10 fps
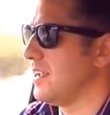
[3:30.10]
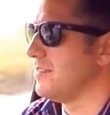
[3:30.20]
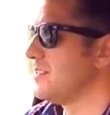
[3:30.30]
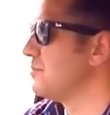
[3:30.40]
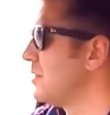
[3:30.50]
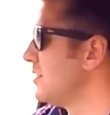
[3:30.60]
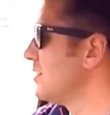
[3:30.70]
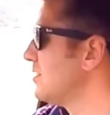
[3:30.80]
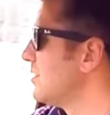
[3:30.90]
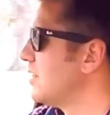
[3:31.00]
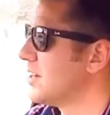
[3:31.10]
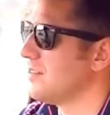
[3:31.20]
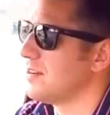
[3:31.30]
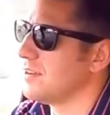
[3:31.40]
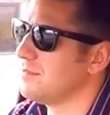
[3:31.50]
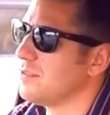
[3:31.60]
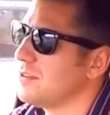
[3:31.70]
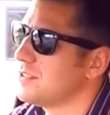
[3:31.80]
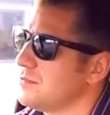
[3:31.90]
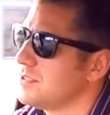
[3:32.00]
Canvas is putting a, a, cover on
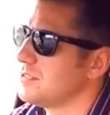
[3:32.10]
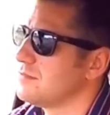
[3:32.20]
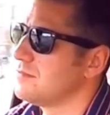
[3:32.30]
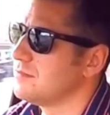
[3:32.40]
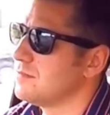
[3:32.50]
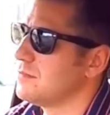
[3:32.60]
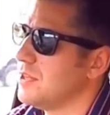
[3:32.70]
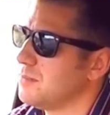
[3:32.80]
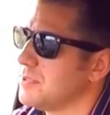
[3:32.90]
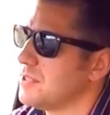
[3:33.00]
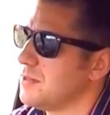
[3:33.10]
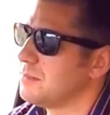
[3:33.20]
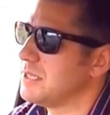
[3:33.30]
for us, which right on will help us out a